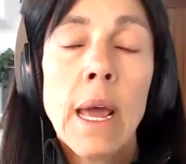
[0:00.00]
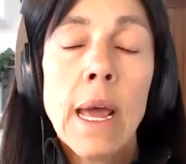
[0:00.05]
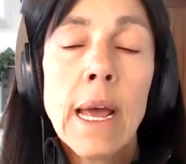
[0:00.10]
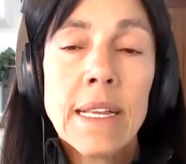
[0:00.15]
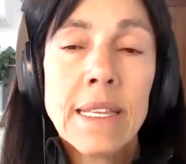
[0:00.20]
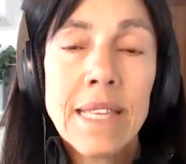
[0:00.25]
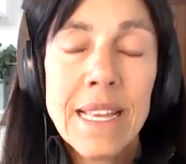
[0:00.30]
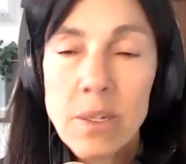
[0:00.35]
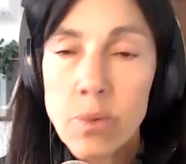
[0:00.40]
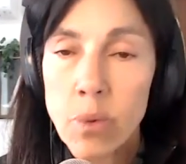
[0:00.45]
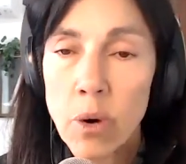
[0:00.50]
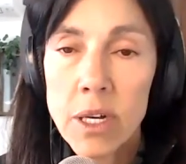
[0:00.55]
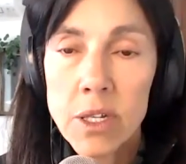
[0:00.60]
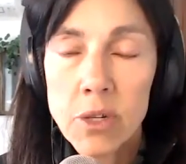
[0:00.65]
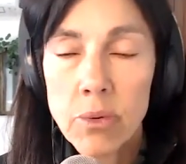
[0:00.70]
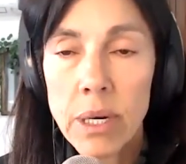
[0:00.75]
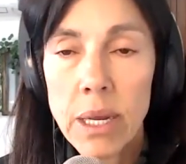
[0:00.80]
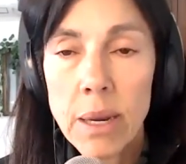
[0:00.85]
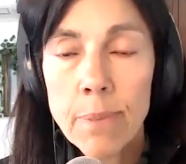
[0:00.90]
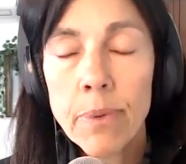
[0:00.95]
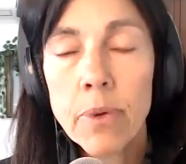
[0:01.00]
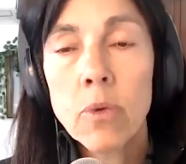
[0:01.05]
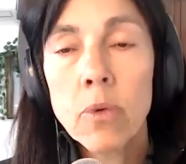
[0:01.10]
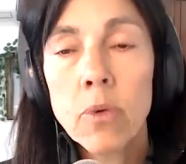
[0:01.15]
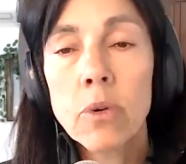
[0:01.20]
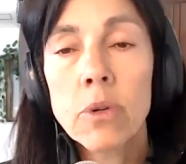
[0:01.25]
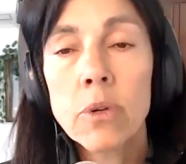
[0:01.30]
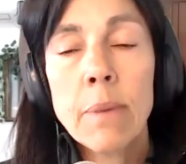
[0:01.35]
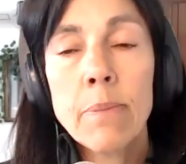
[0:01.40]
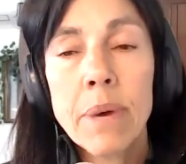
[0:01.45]
And that's why it's really
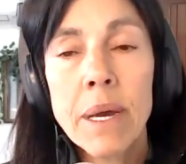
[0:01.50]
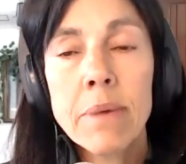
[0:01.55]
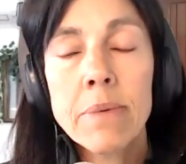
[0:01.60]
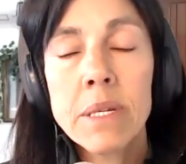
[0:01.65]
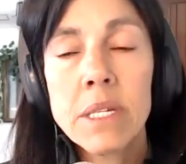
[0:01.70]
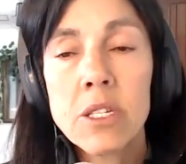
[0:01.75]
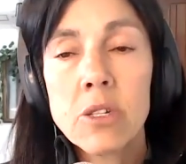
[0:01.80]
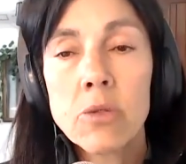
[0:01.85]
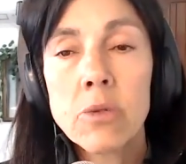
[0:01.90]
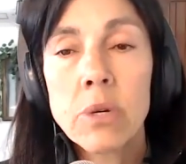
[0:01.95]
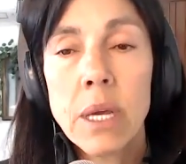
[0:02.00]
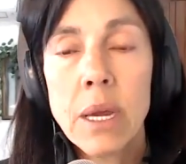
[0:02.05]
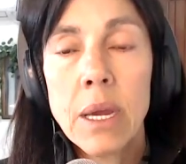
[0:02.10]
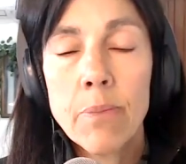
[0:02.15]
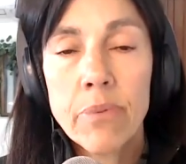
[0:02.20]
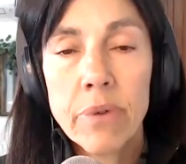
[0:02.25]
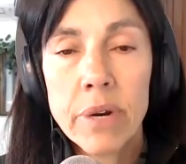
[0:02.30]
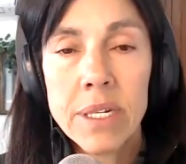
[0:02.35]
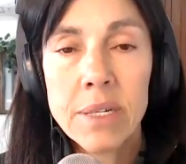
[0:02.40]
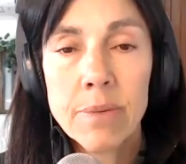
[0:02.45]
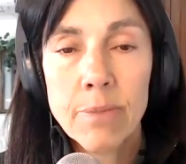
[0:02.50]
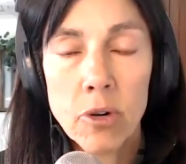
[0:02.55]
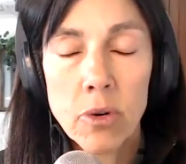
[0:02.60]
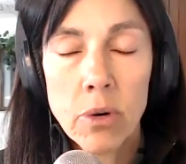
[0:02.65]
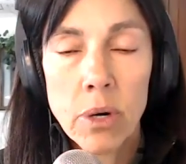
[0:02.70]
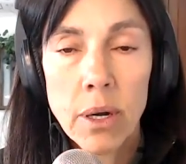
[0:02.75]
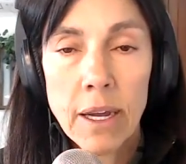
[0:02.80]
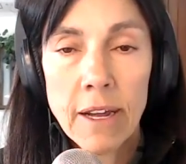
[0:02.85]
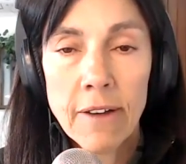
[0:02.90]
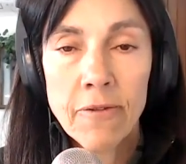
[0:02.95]
important that babies do get breast
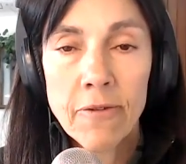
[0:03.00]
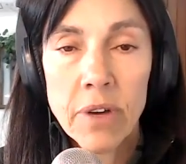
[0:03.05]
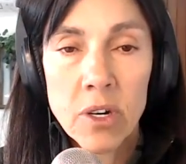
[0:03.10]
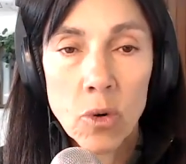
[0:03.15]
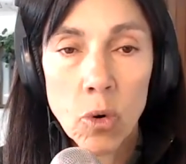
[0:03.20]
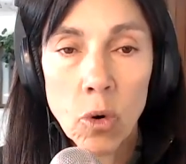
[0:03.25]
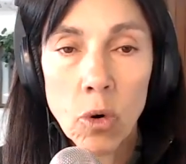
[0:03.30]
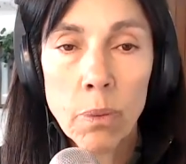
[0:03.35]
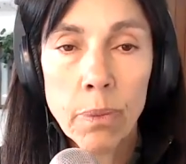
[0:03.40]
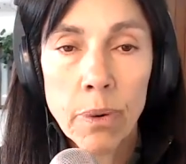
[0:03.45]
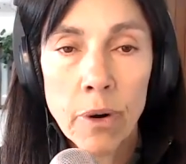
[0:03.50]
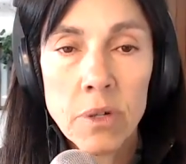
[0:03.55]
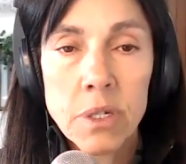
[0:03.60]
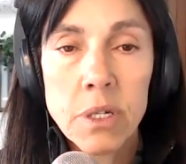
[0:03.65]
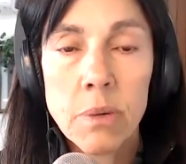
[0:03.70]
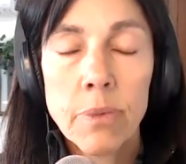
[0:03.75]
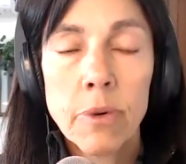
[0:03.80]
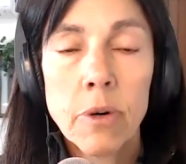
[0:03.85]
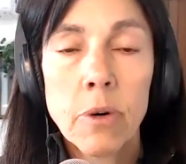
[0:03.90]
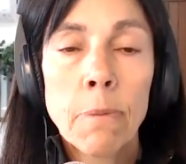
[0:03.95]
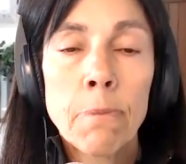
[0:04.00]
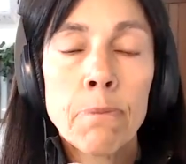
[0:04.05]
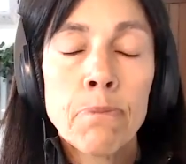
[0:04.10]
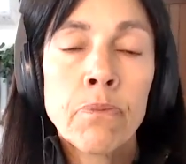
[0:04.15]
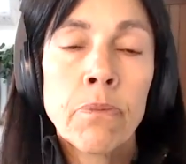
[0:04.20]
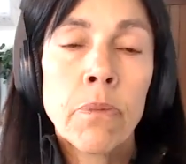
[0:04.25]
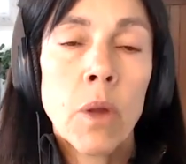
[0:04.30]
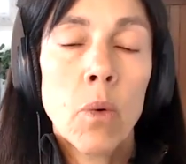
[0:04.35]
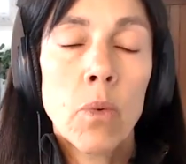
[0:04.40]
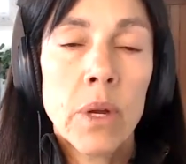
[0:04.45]
milk, if at all possible,
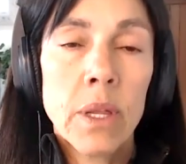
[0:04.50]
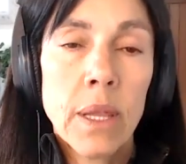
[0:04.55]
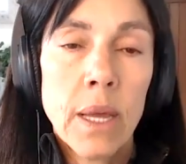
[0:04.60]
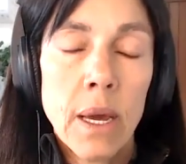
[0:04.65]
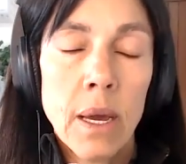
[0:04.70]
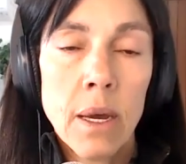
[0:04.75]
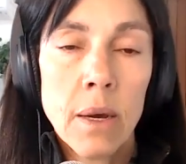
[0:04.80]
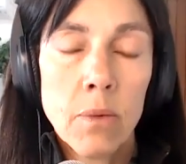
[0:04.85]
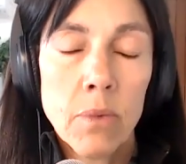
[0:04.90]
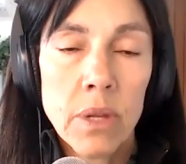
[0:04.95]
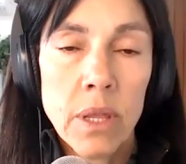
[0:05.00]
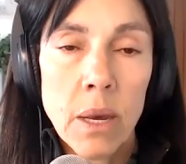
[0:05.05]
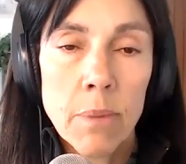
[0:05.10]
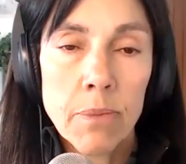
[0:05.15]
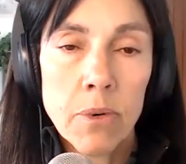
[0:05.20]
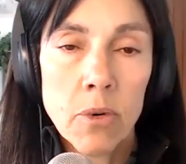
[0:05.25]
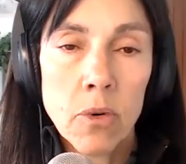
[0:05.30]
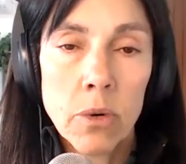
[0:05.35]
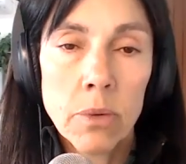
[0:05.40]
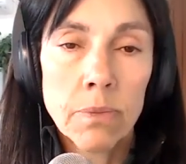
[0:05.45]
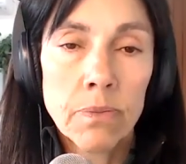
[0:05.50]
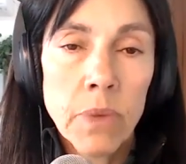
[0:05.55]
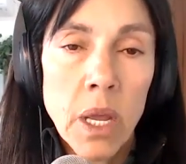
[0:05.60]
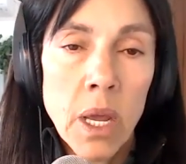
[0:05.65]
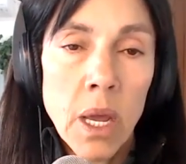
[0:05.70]
when they're born.